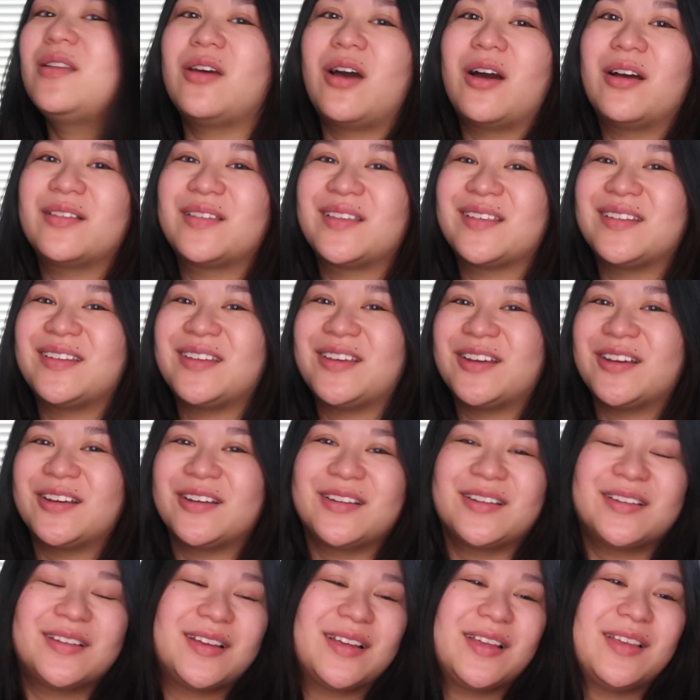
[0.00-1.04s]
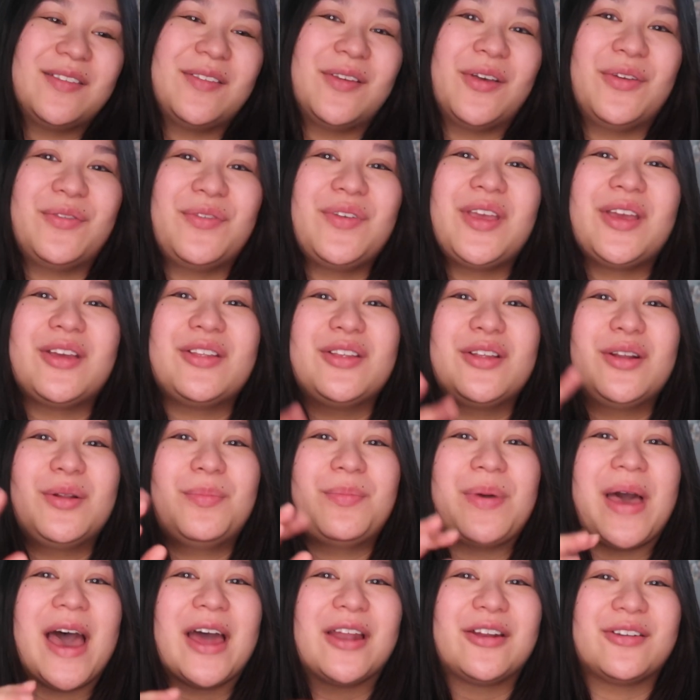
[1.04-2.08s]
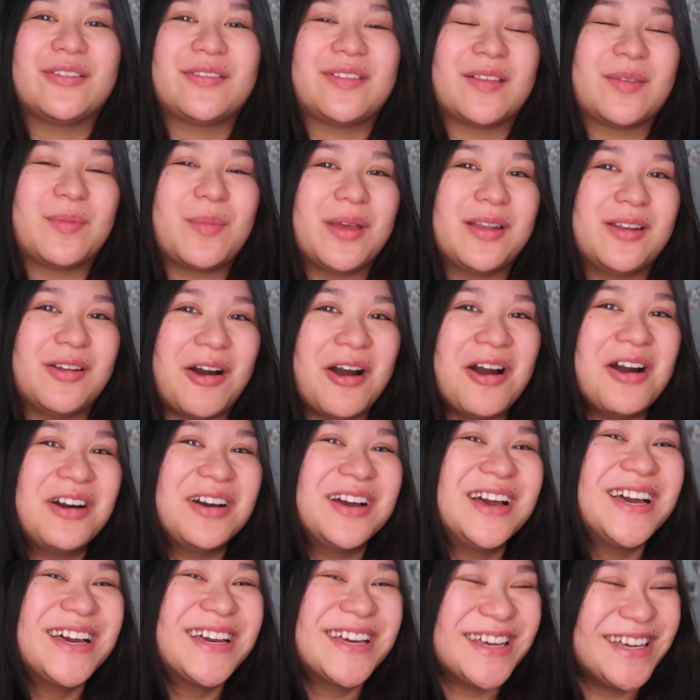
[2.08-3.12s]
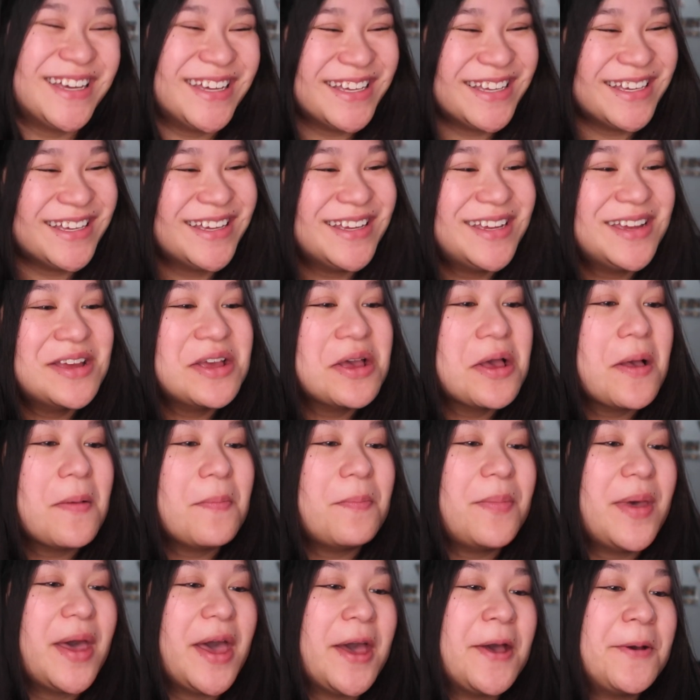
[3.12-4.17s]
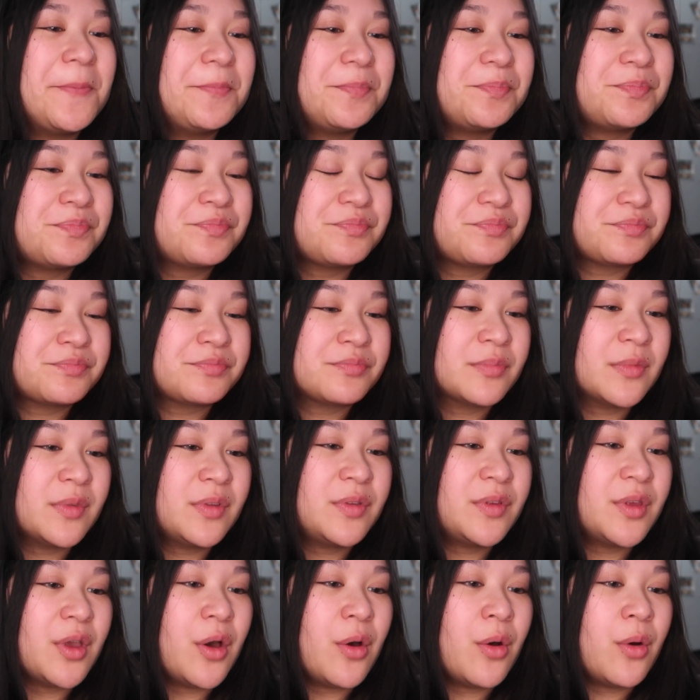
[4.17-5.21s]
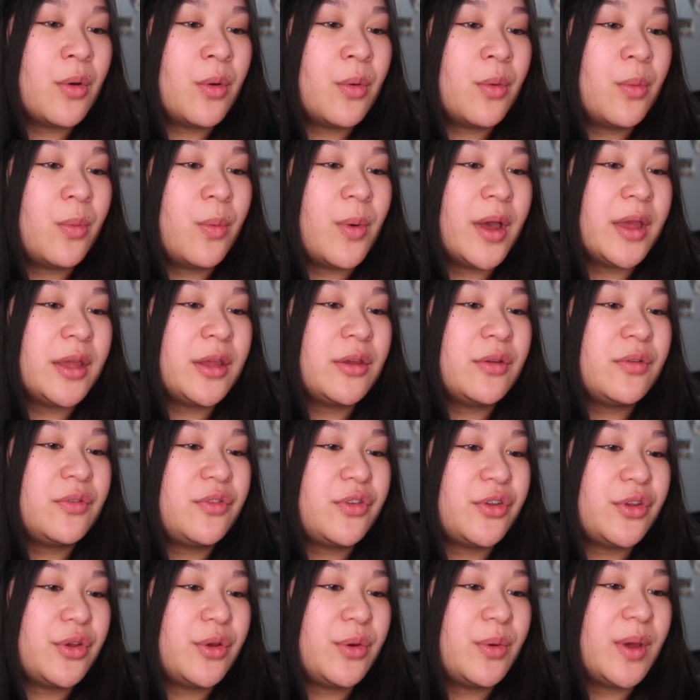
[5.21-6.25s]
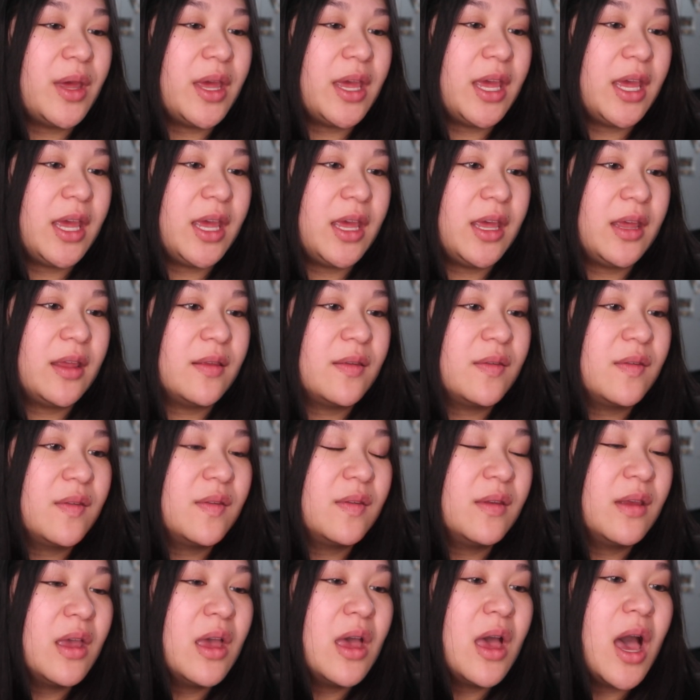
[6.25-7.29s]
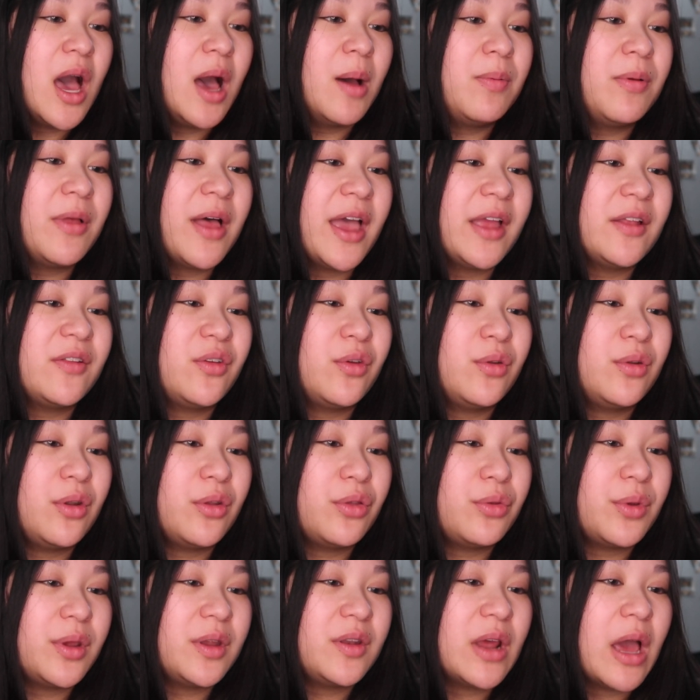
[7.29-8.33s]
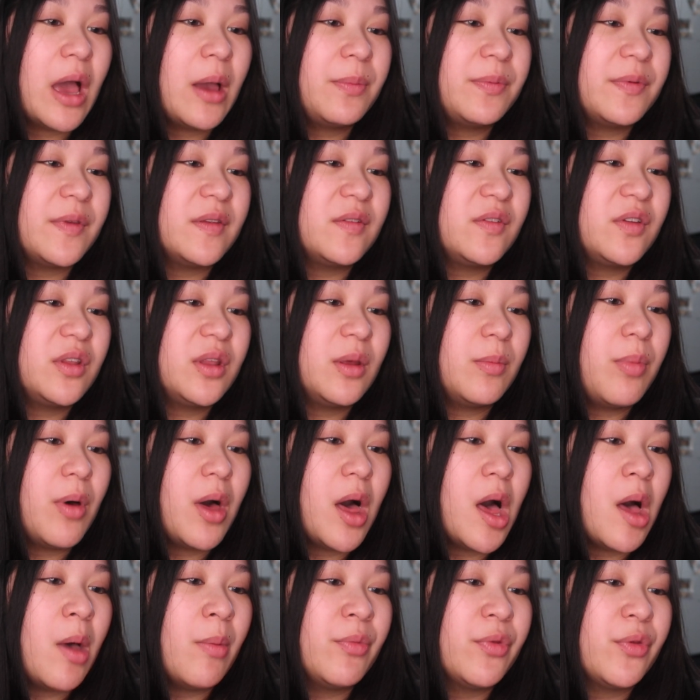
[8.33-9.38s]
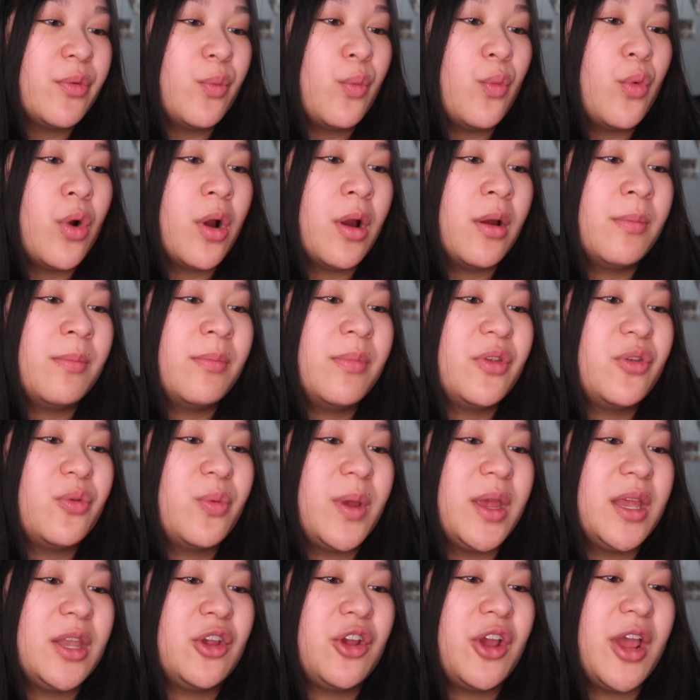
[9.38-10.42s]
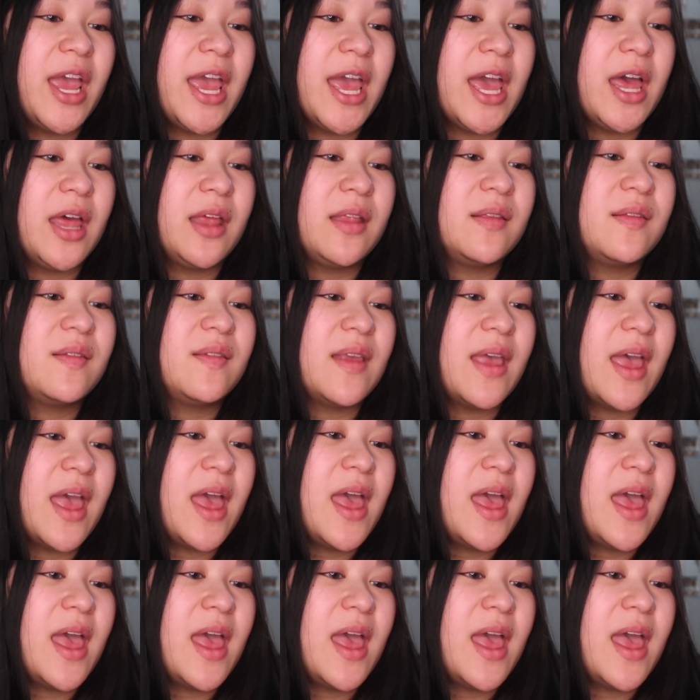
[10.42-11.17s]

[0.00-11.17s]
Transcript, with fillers: dog's in here, so if you hear little patters, that's my dog. But so what you do is apply two to three drops into the palms, warm between your hands,